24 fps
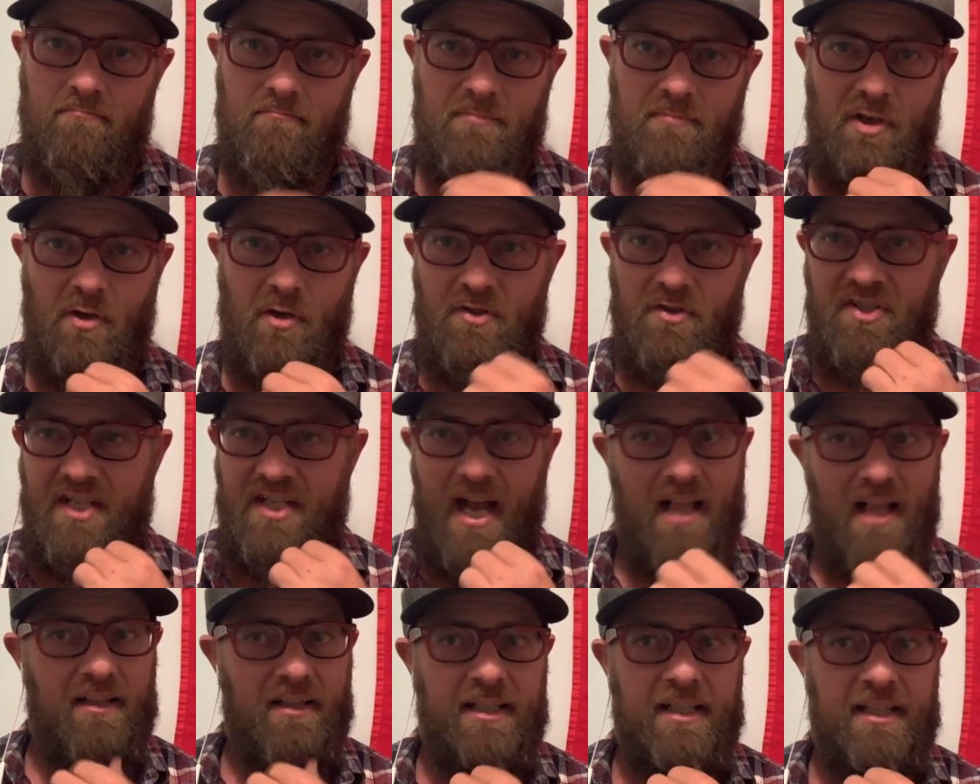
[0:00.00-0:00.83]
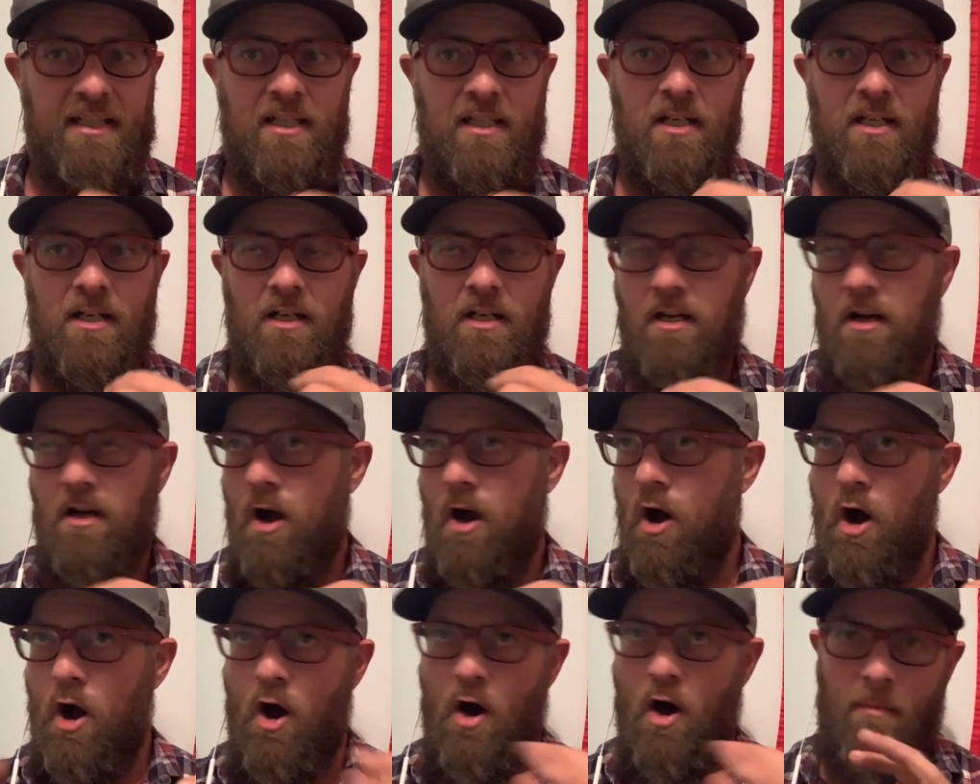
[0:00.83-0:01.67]
Joe Scally
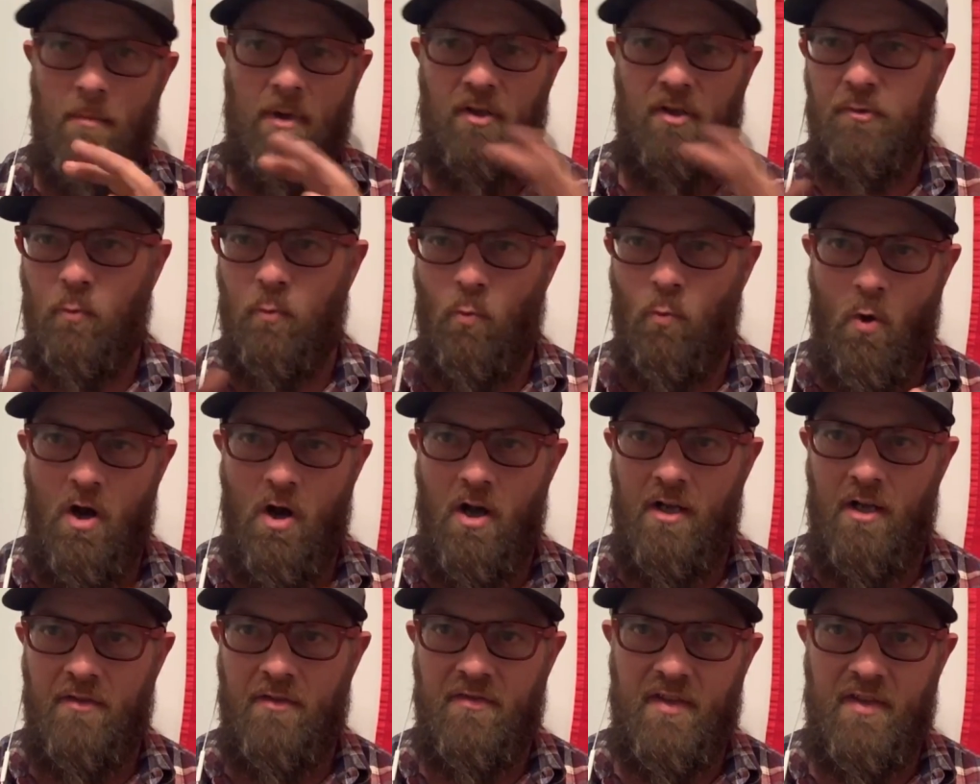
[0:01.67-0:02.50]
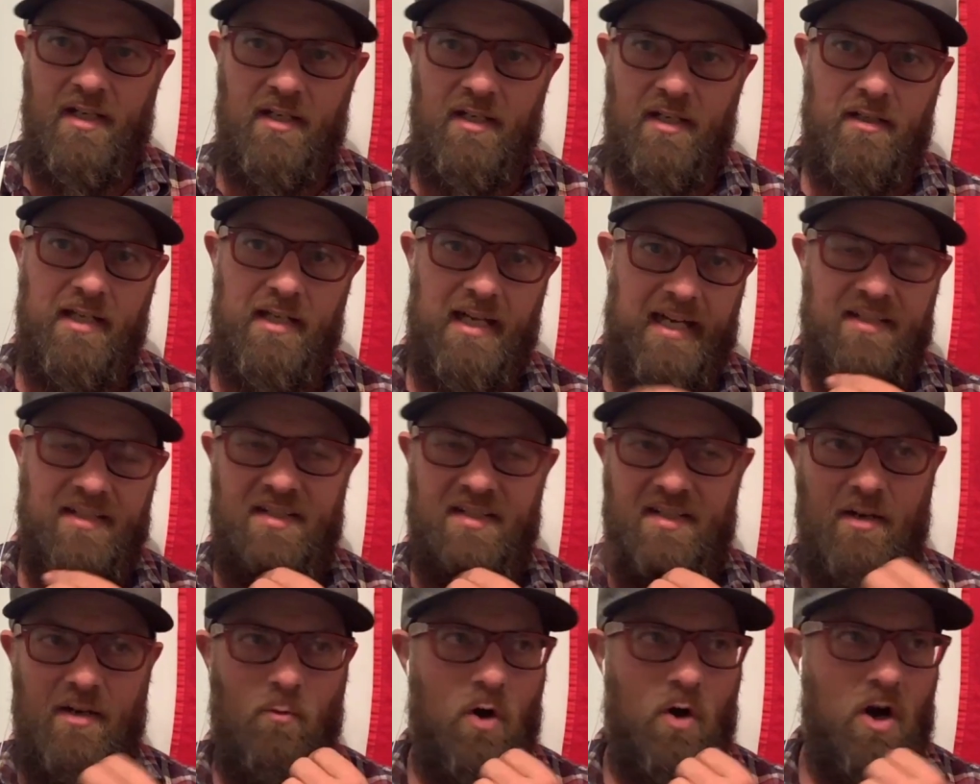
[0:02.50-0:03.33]
almost won the
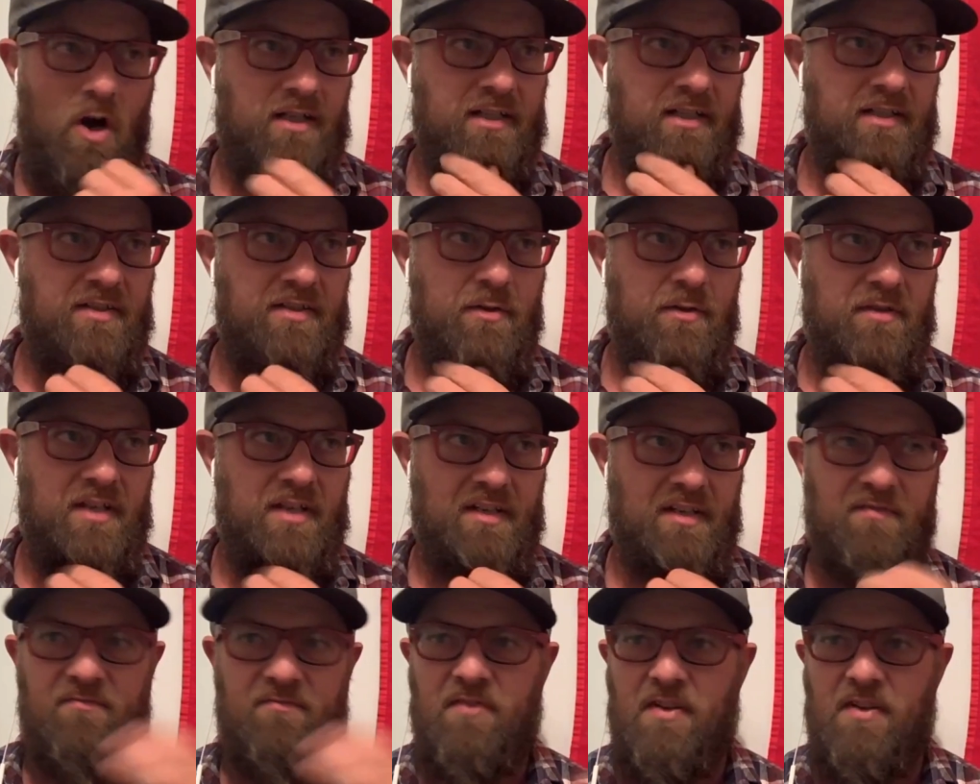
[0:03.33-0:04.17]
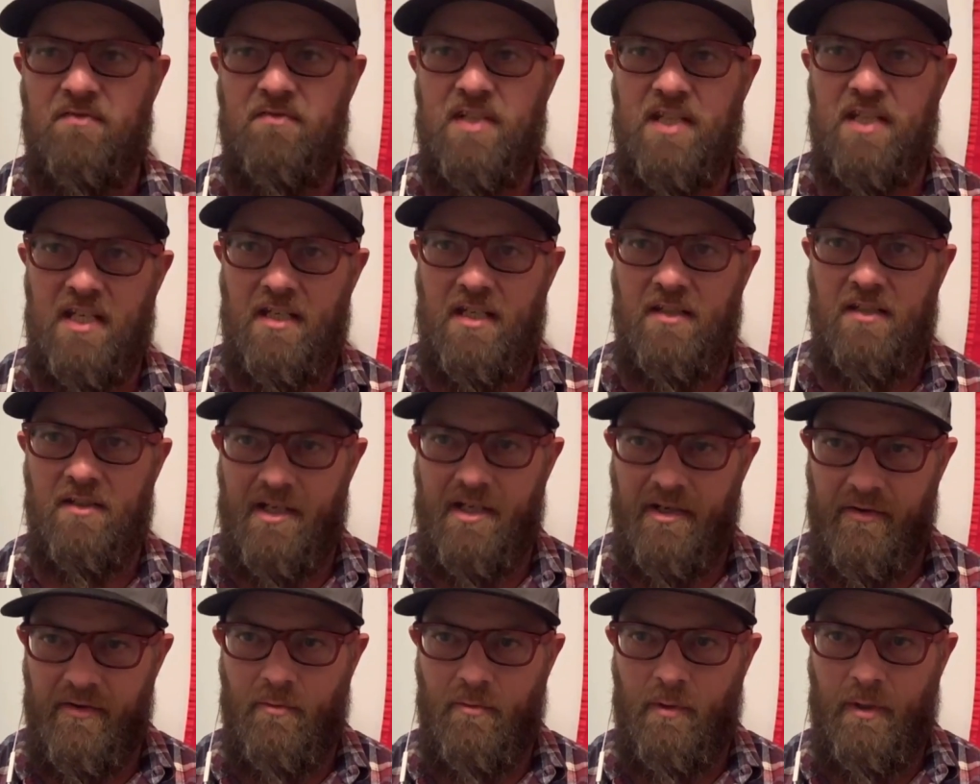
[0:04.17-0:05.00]
handstand walk in 2015, the
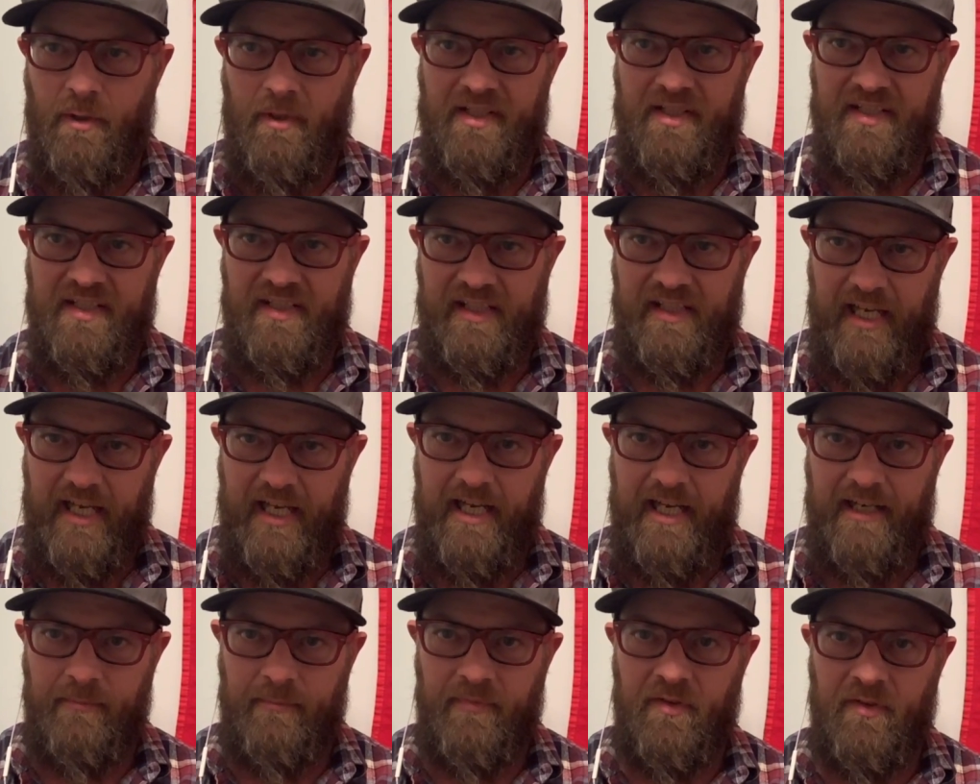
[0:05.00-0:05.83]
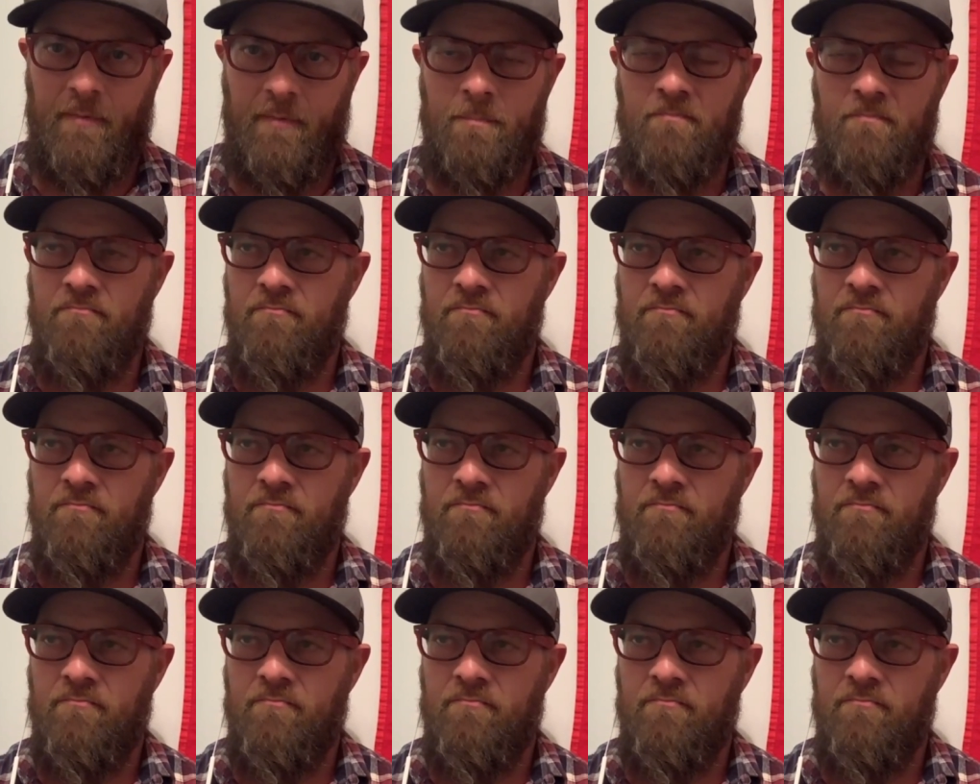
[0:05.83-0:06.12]
year that we went to the games,